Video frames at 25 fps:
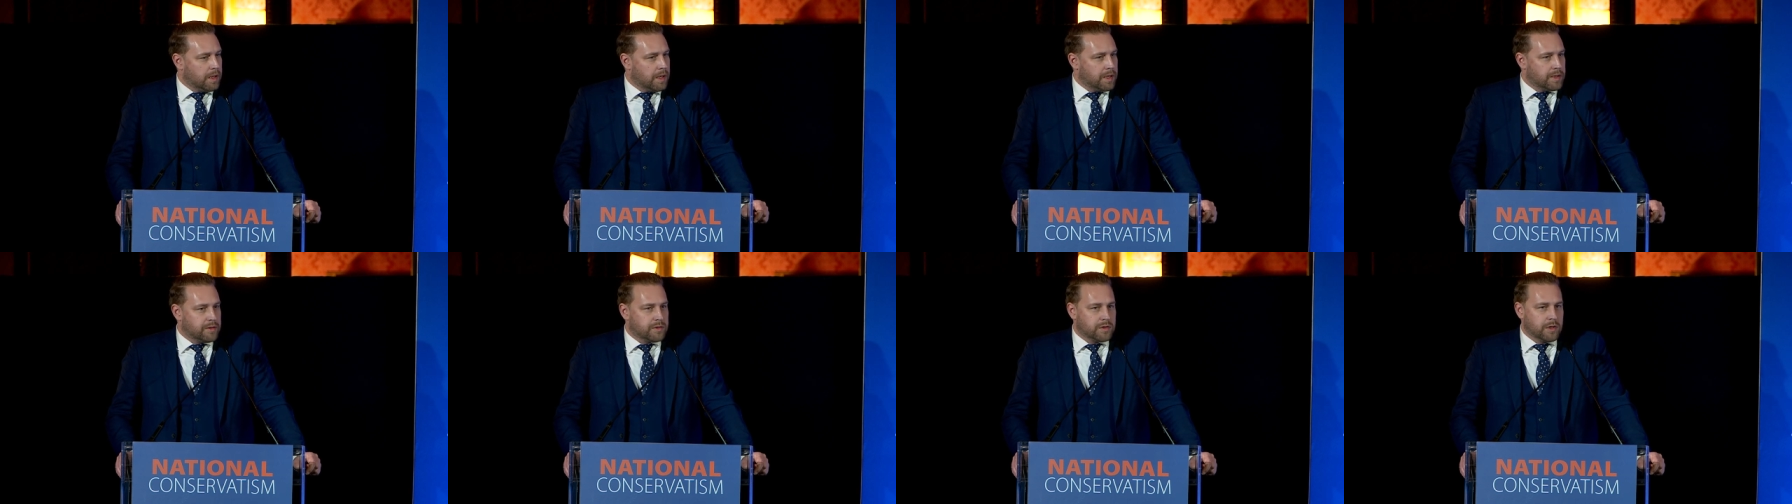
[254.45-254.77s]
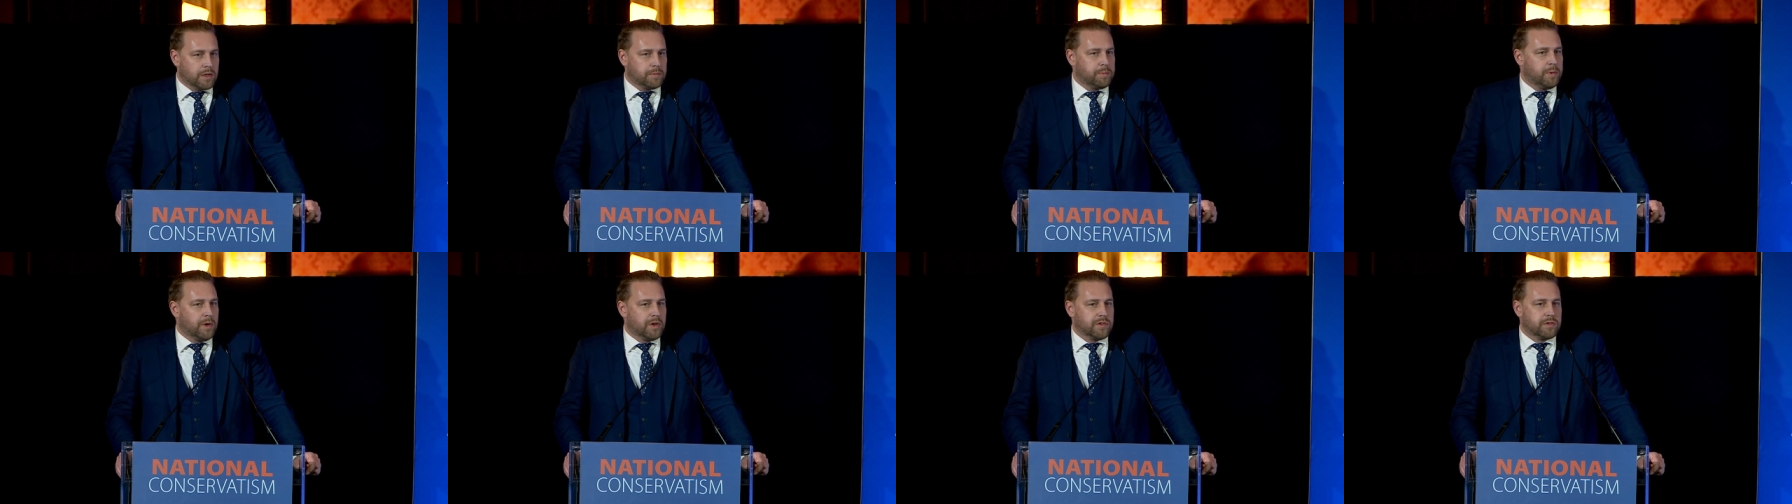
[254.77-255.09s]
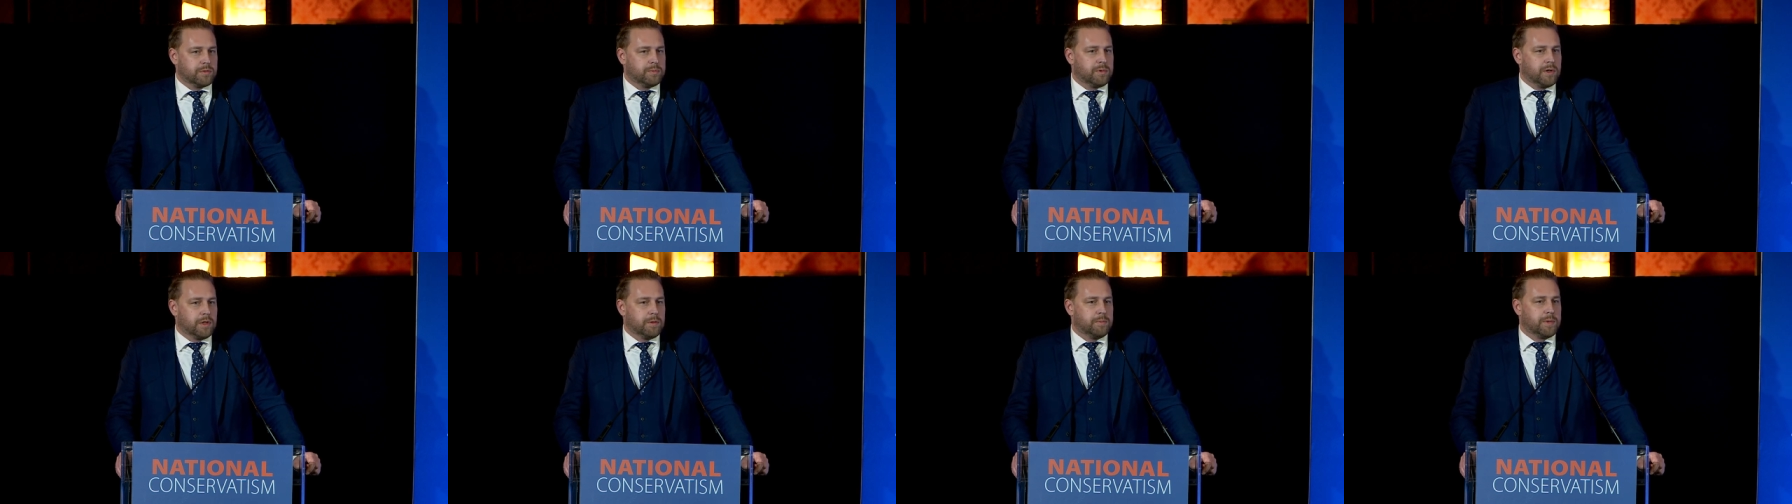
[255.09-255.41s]
It's not
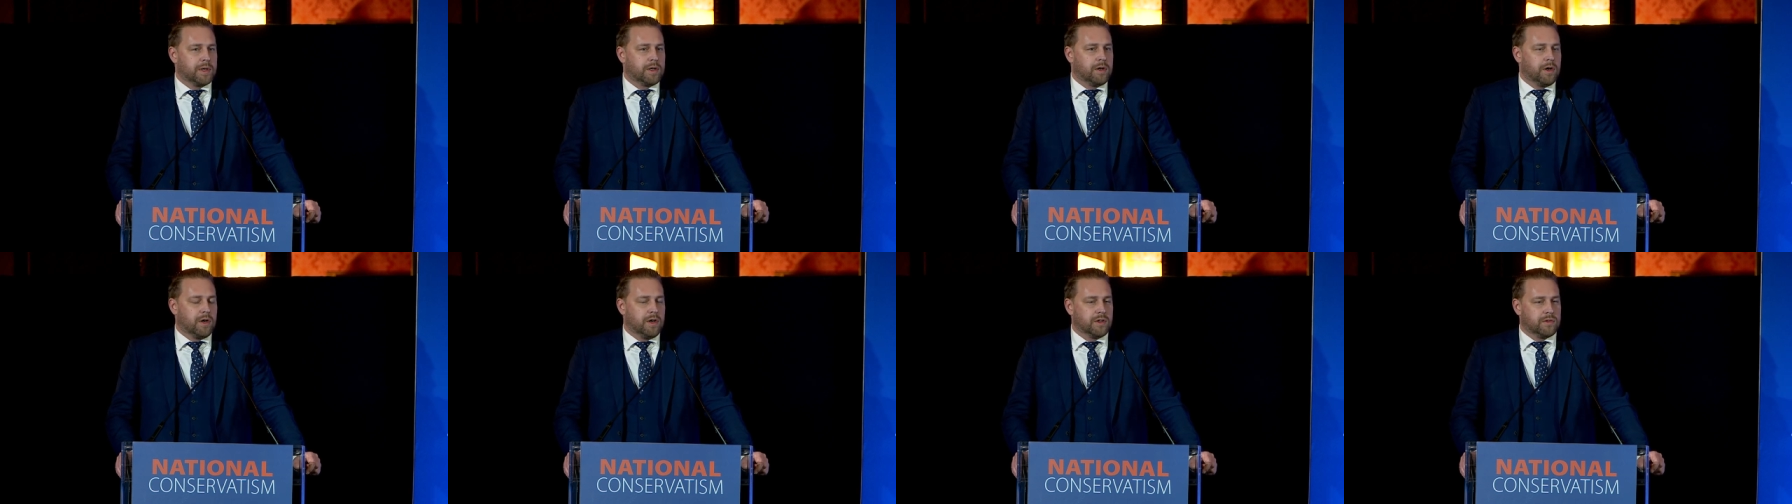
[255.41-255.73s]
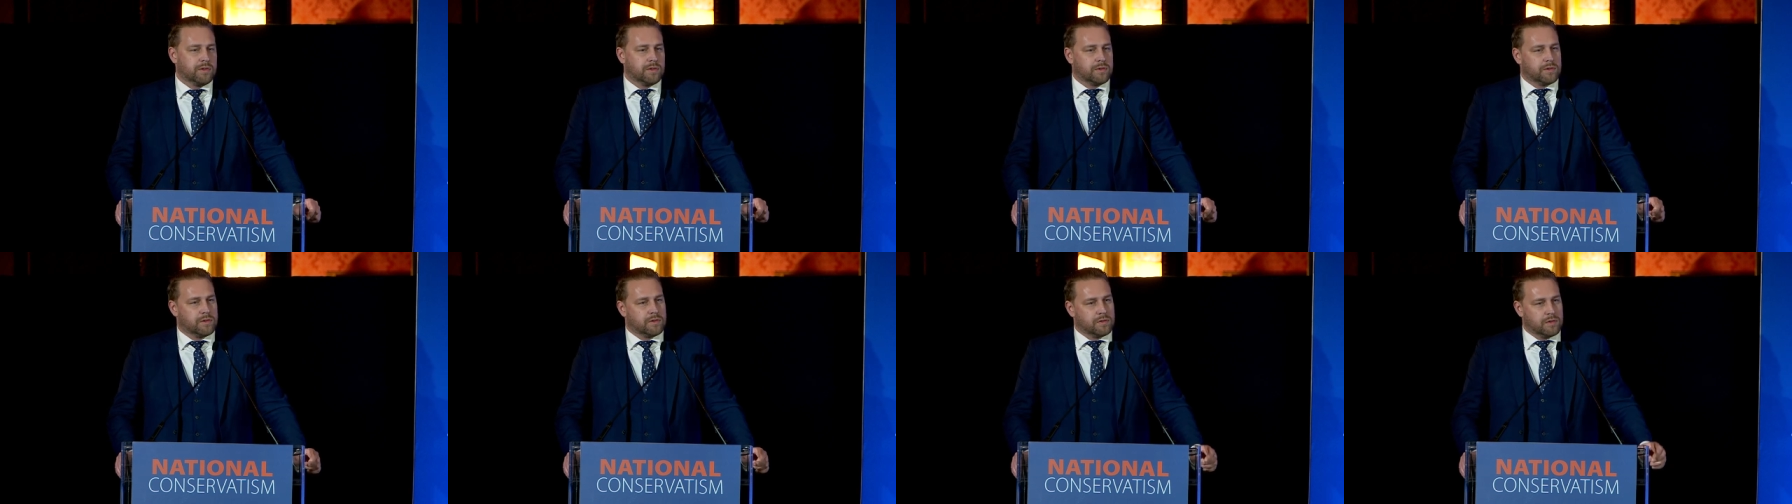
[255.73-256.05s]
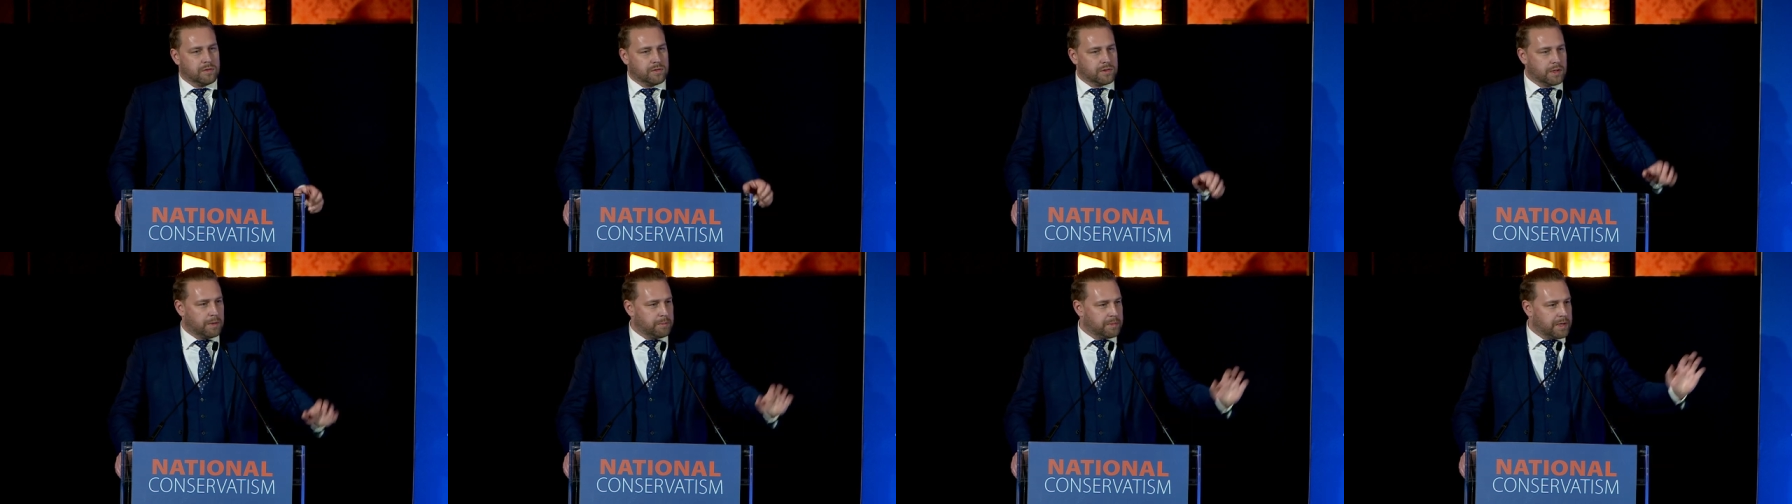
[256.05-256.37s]
possible because
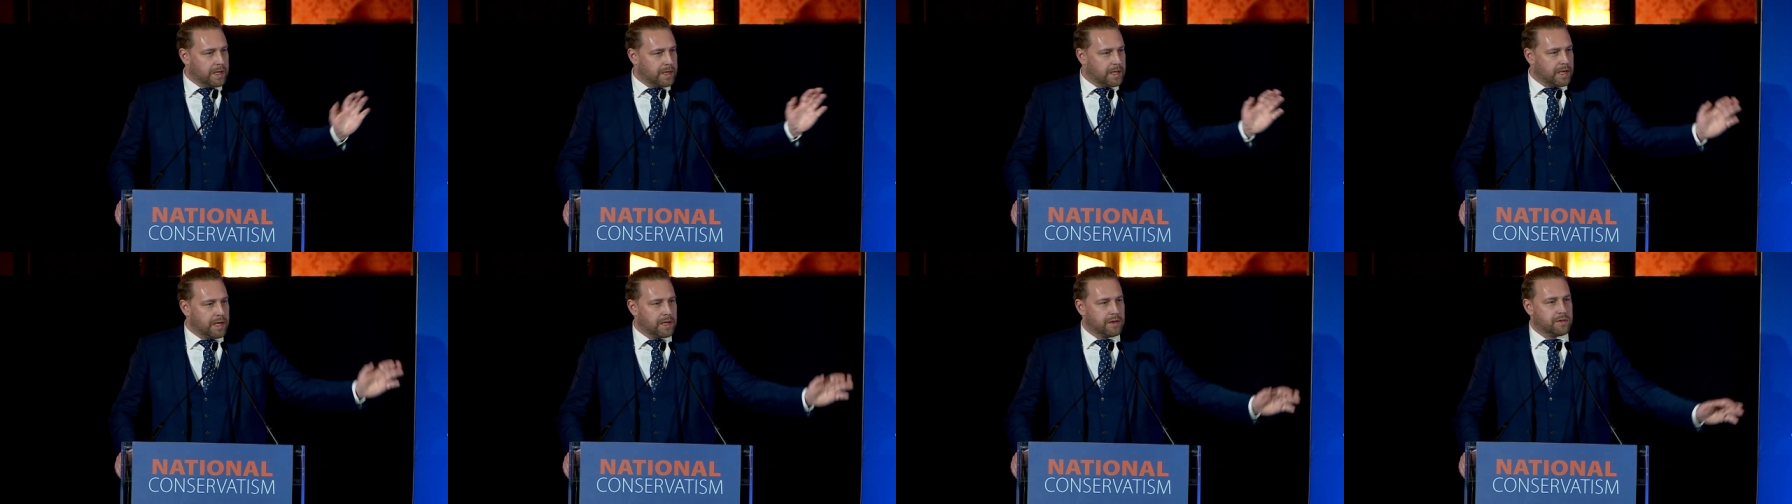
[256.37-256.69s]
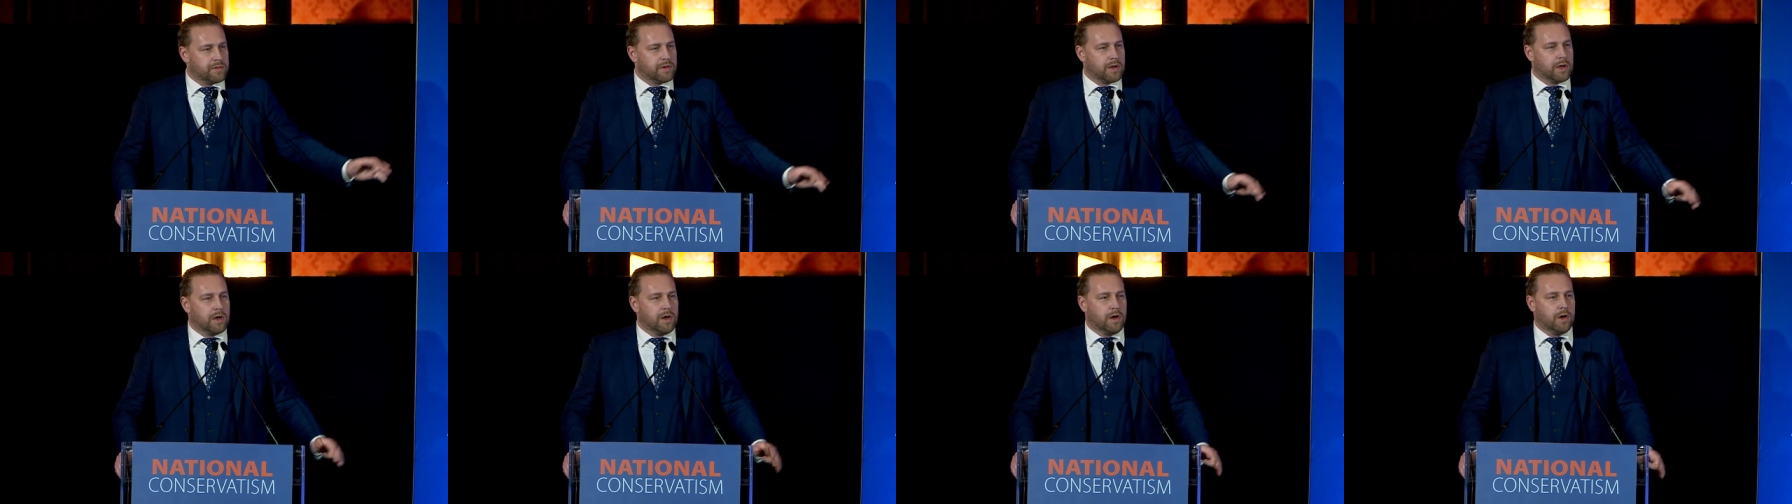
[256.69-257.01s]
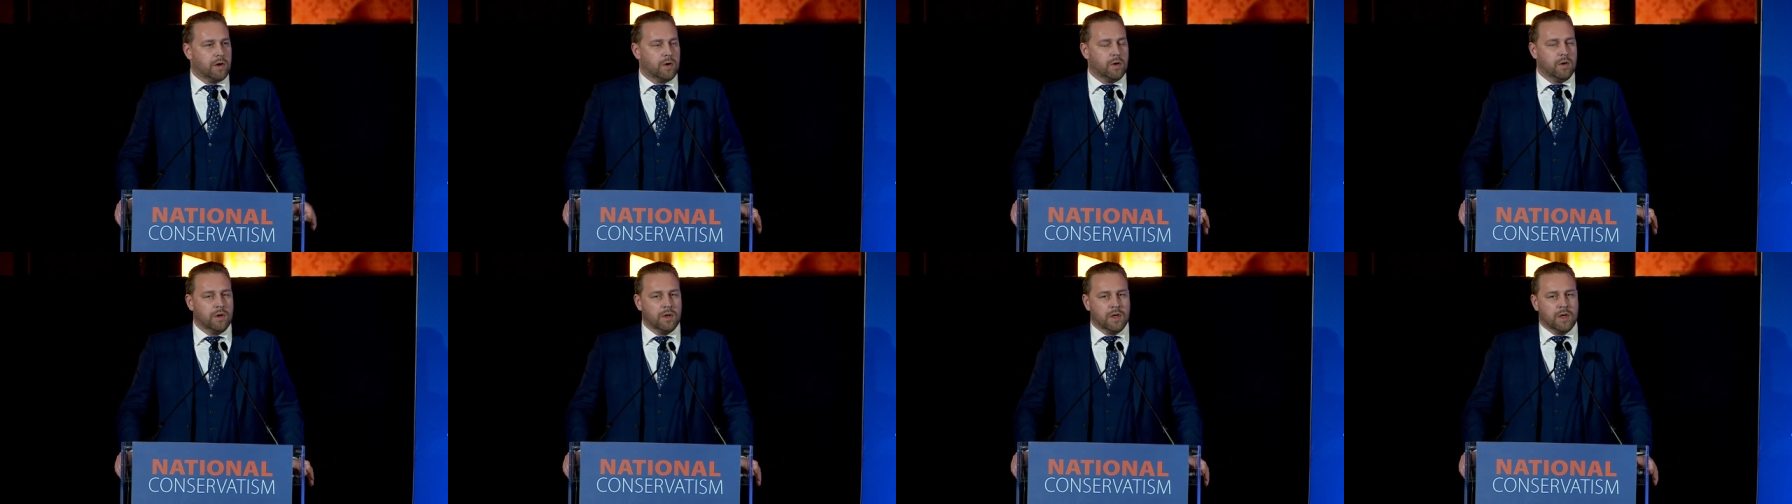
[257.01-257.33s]
some decades
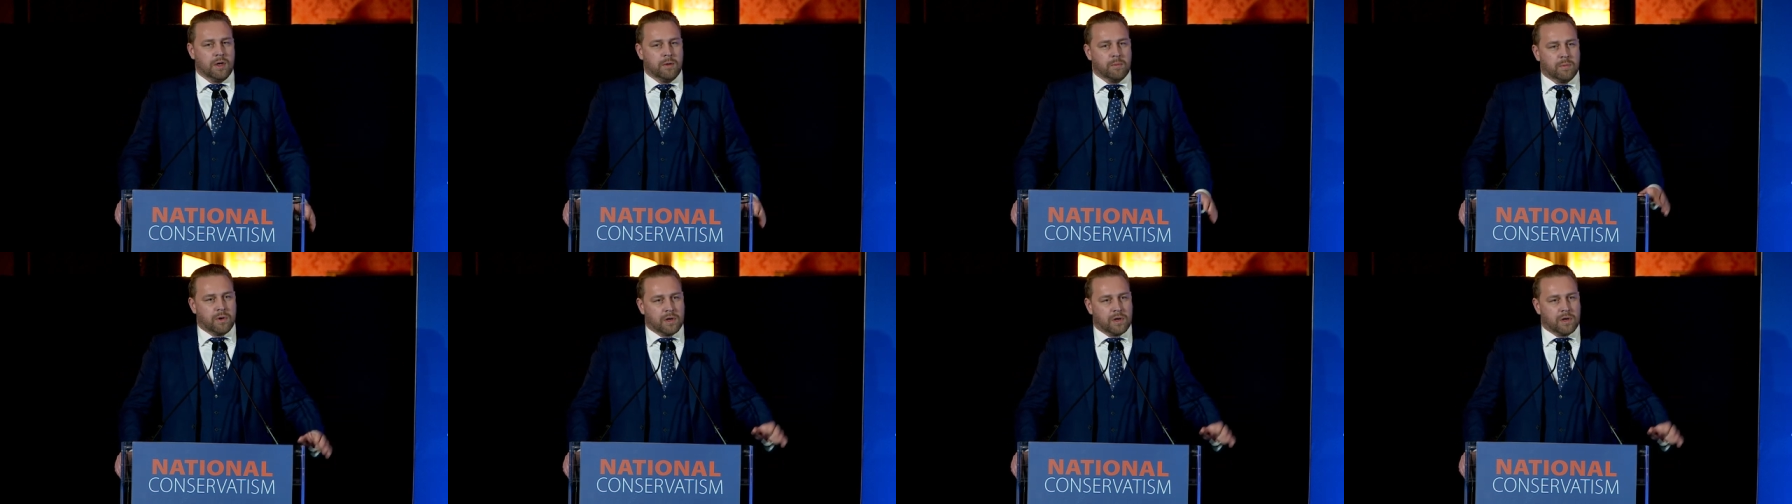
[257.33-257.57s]
ago,